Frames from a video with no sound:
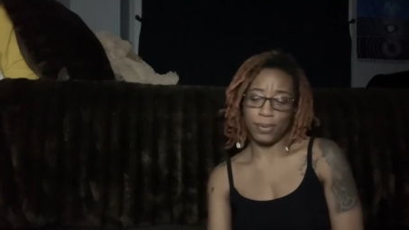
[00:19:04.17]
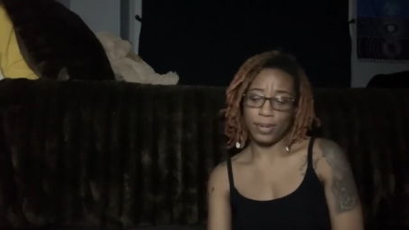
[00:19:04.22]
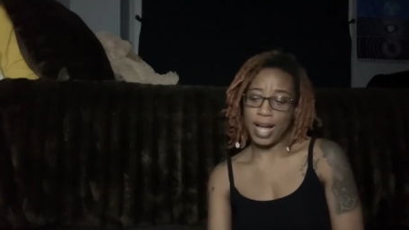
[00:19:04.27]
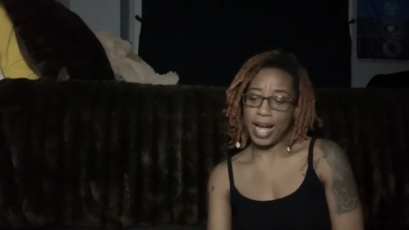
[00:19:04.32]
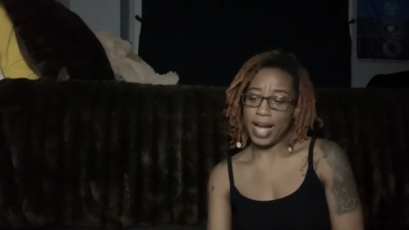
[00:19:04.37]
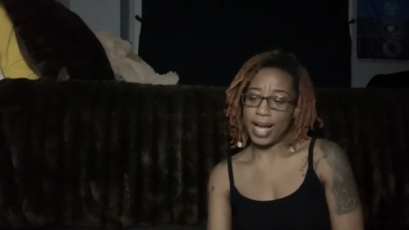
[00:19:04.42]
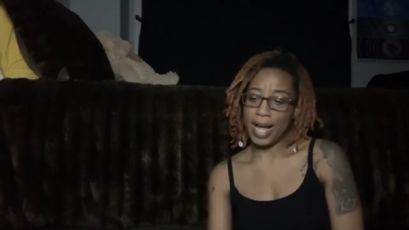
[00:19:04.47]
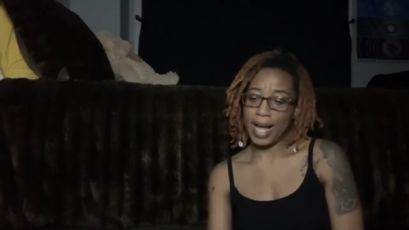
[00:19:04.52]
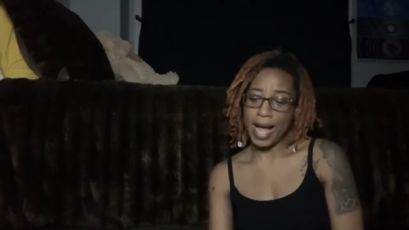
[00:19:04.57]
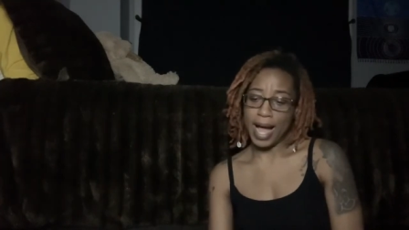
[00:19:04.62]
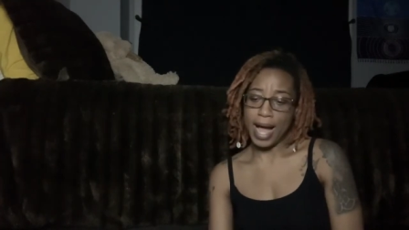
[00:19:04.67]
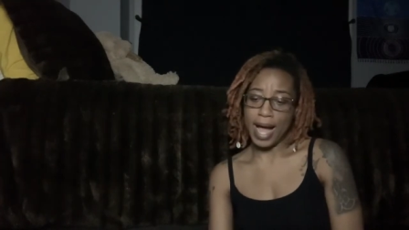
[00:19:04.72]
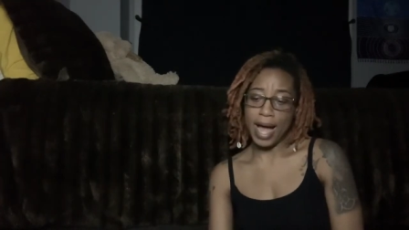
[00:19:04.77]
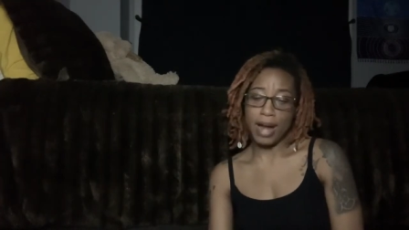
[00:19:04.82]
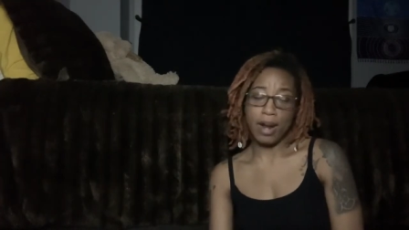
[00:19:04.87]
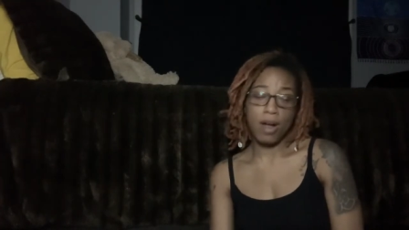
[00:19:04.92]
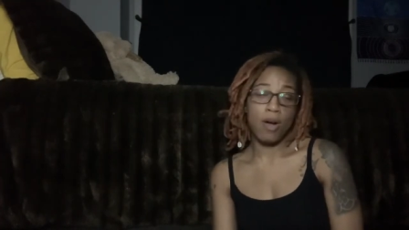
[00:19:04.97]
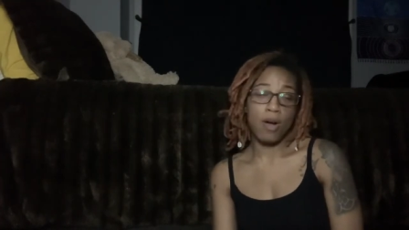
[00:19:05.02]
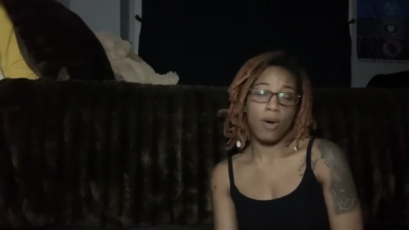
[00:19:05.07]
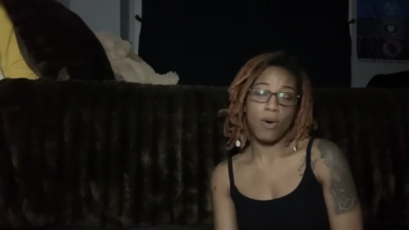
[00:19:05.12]
Like I
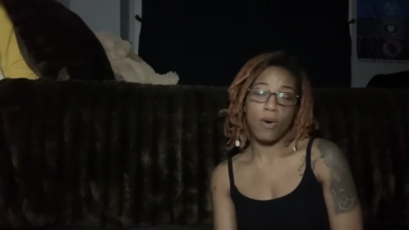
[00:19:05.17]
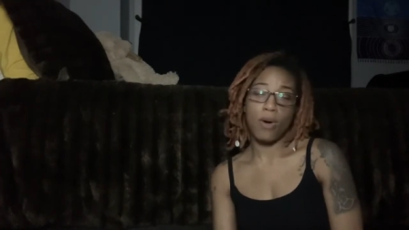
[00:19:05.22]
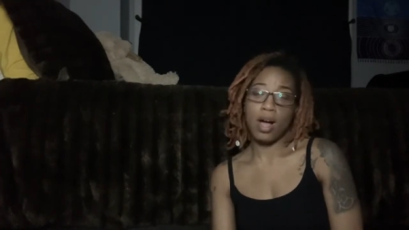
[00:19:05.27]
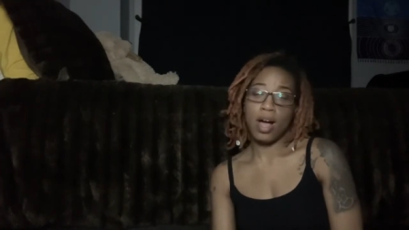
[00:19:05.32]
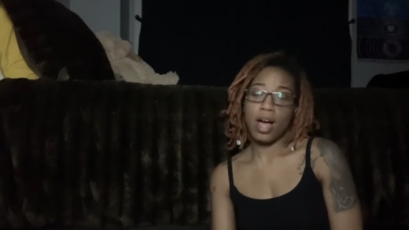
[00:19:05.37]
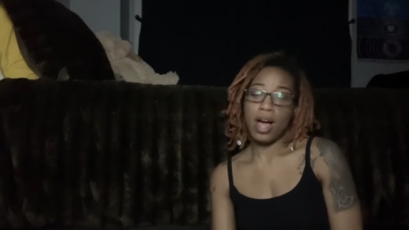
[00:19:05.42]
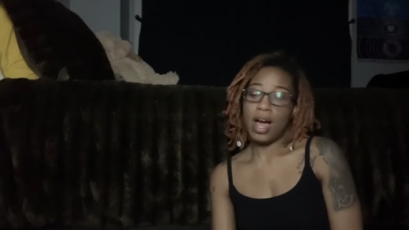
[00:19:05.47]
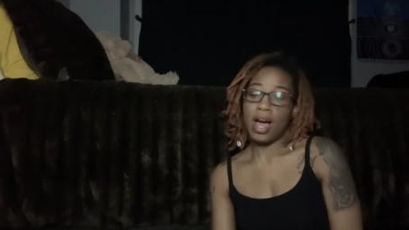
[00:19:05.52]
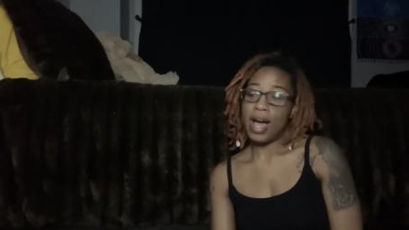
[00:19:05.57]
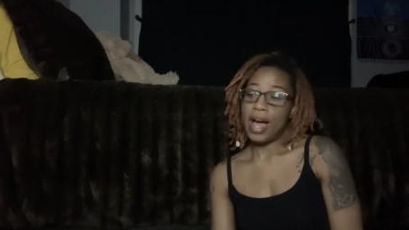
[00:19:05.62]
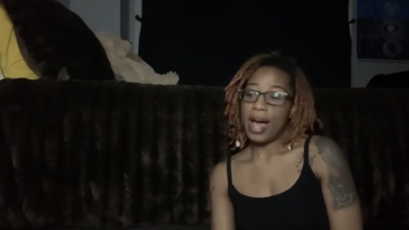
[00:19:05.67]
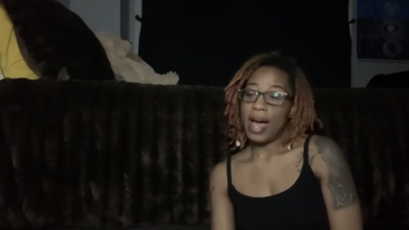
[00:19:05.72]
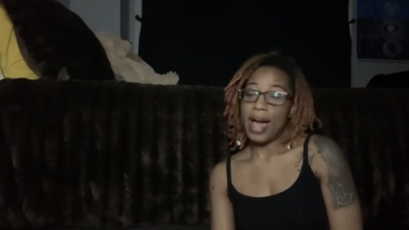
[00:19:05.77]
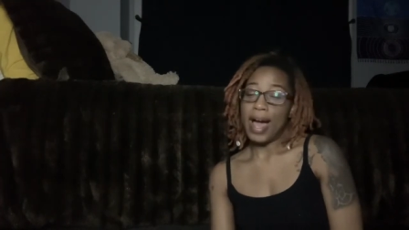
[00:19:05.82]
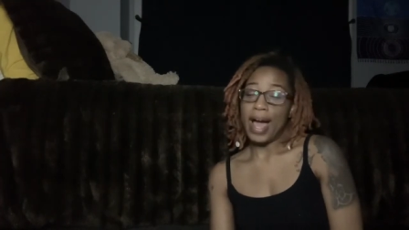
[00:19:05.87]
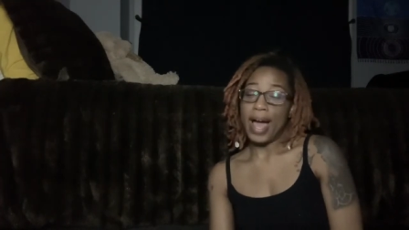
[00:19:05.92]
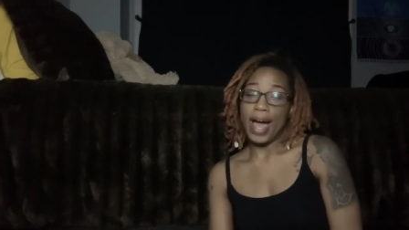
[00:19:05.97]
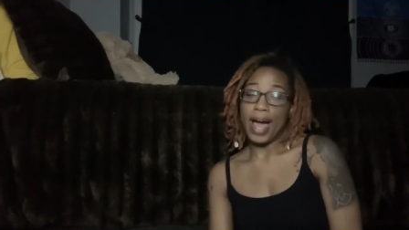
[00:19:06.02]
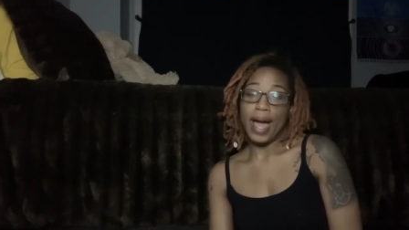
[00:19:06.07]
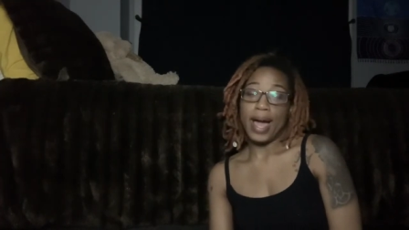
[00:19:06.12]
don't.
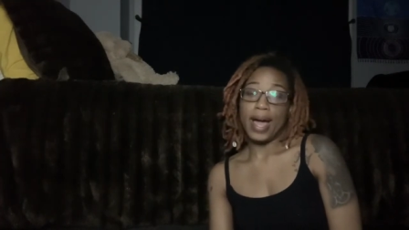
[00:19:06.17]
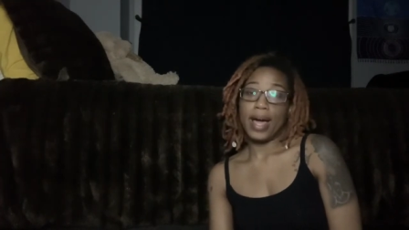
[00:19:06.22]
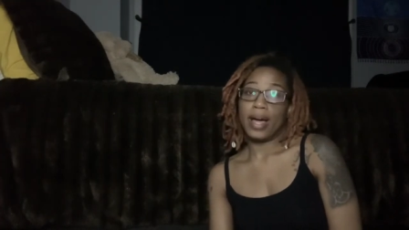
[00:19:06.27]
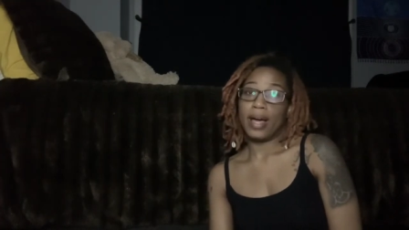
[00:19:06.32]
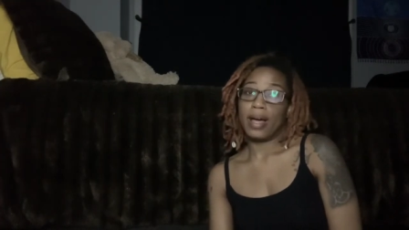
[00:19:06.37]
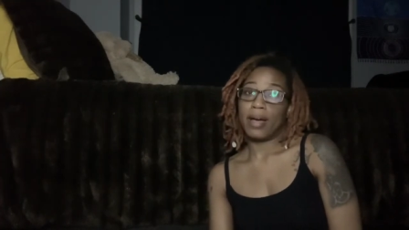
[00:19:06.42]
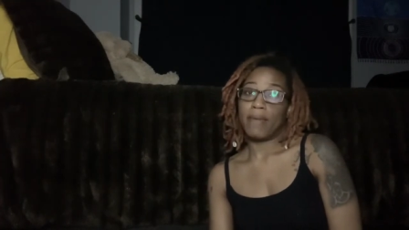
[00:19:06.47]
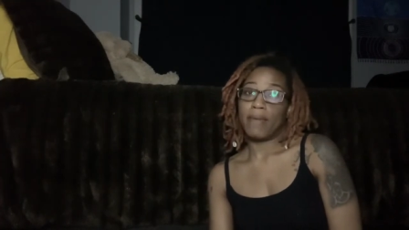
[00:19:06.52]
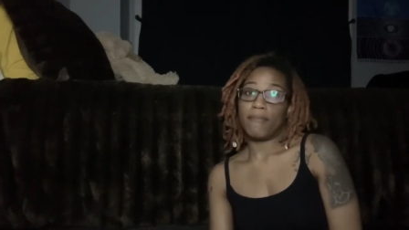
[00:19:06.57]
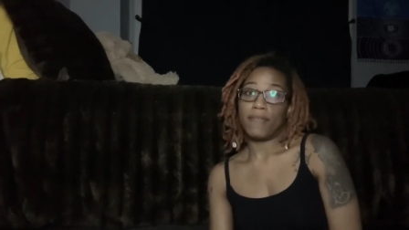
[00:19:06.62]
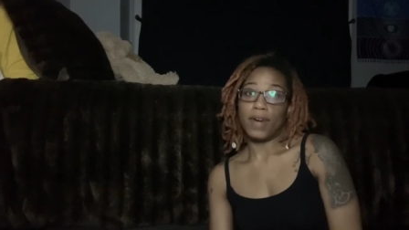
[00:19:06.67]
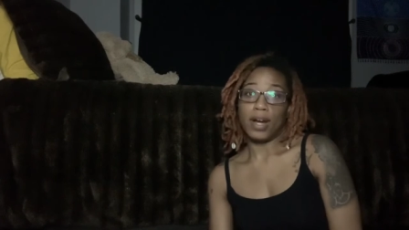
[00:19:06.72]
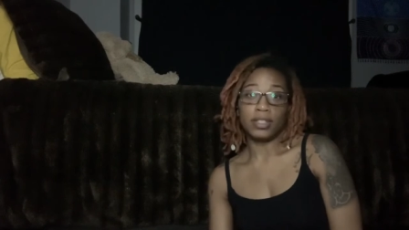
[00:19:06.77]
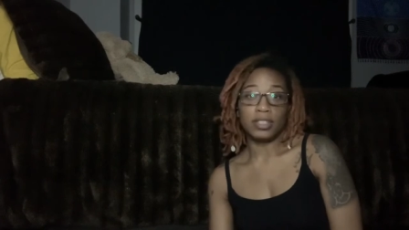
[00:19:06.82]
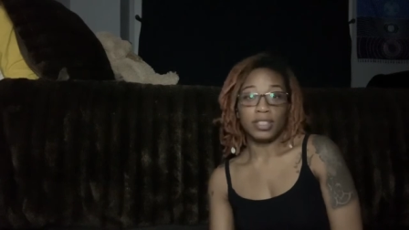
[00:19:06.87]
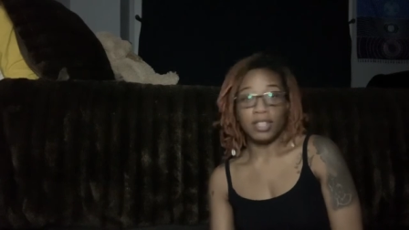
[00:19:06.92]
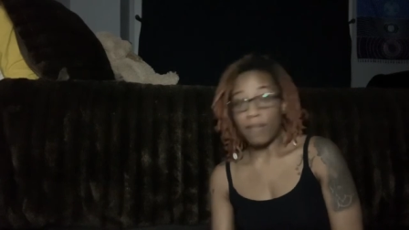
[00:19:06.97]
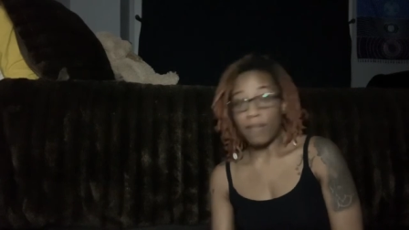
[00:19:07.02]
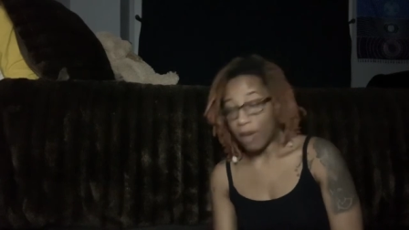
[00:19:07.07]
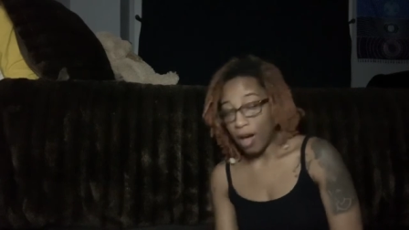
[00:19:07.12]

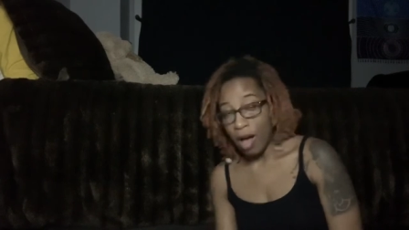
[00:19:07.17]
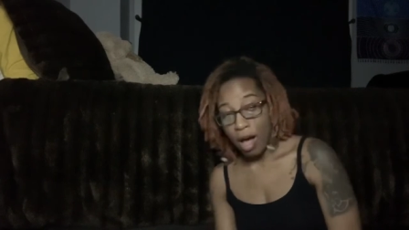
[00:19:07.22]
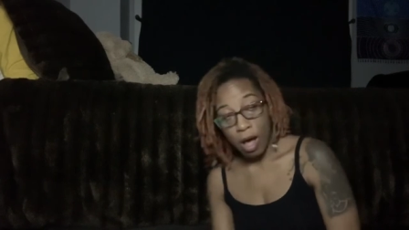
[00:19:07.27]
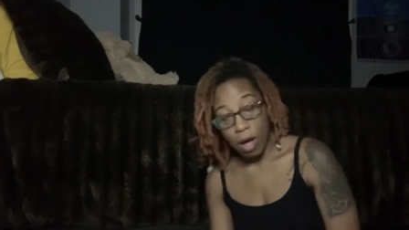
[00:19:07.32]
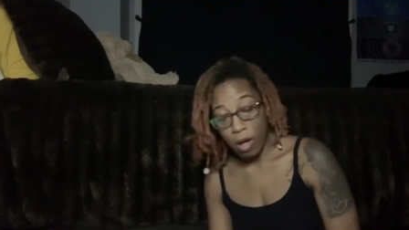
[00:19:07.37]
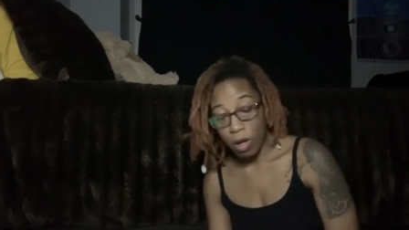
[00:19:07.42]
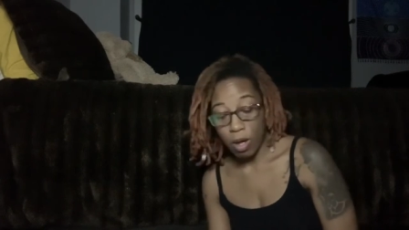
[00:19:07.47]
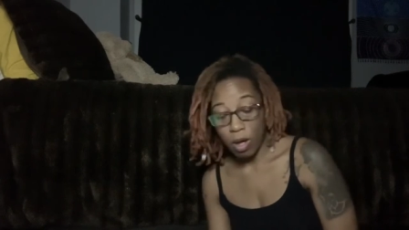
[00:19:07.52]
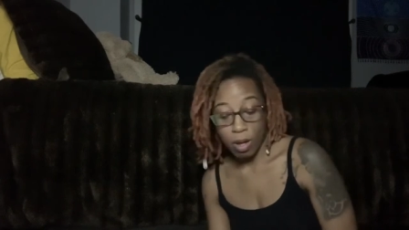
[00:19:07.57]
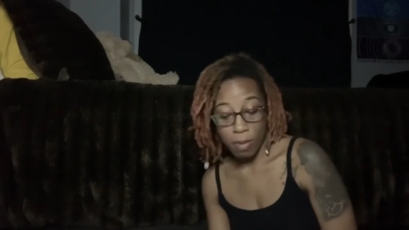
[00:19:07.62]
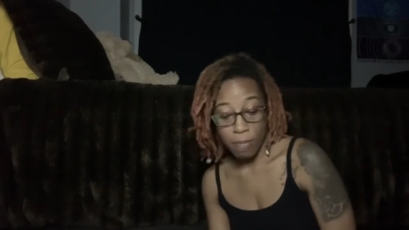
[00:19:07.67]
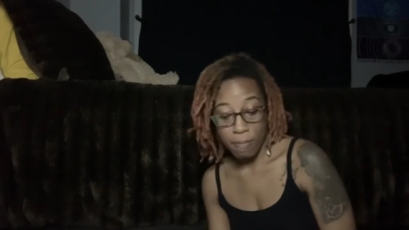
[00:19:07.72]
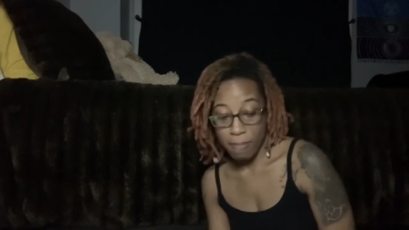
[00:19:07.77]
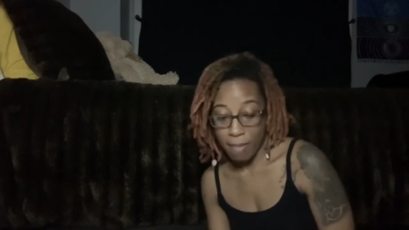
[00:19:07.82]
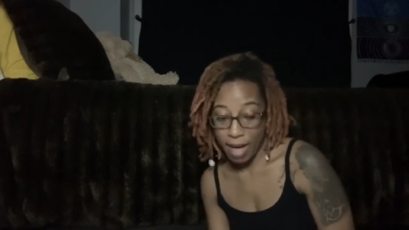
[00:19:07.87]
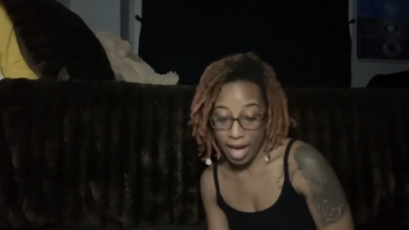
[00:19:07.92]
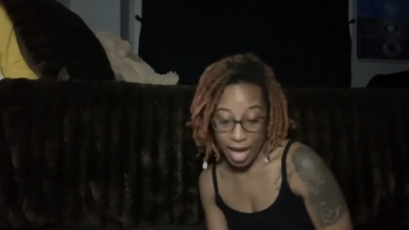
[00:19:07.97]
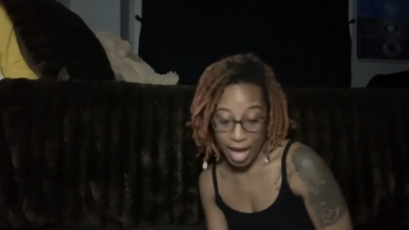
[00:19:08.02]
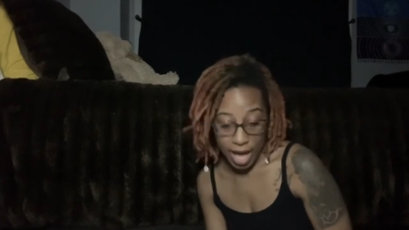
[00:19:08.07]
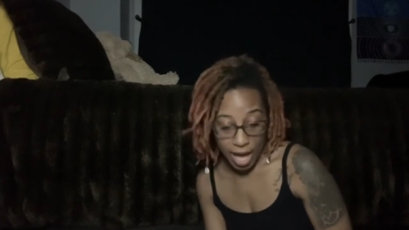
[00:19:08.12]
First of all,
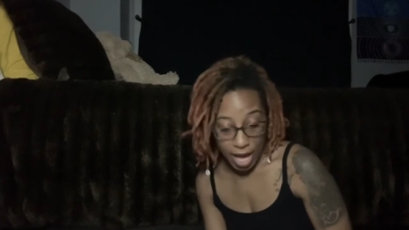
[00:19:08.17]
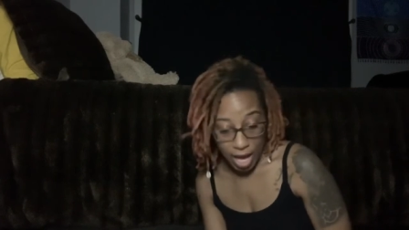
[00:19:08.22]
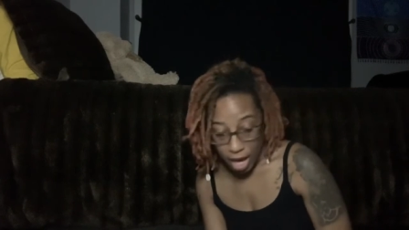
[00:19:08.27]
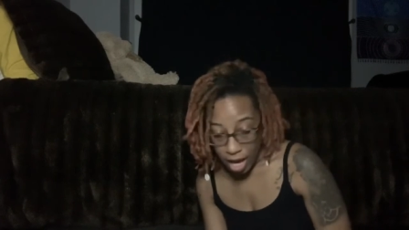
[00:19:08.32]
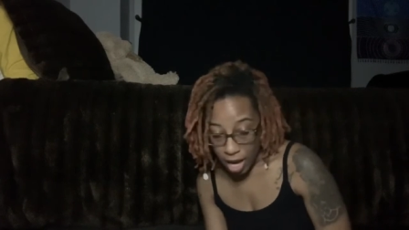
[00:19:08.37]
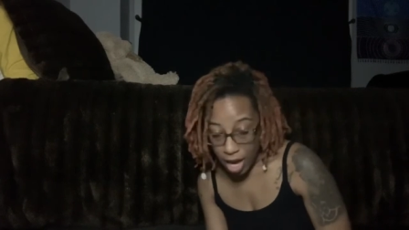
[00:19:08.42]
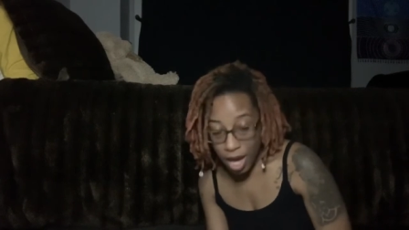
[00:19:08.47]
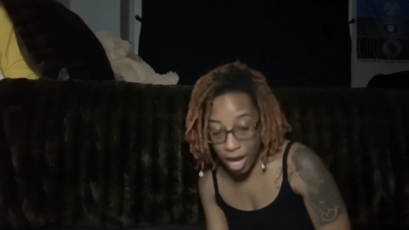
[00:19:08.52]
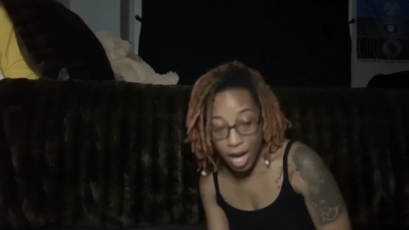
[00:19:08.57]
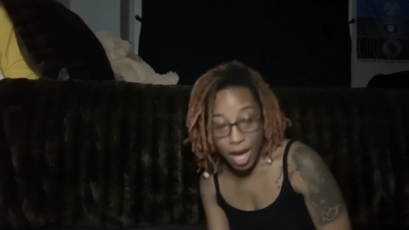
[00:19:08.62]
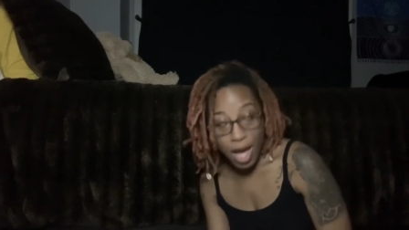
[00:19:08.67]
maid.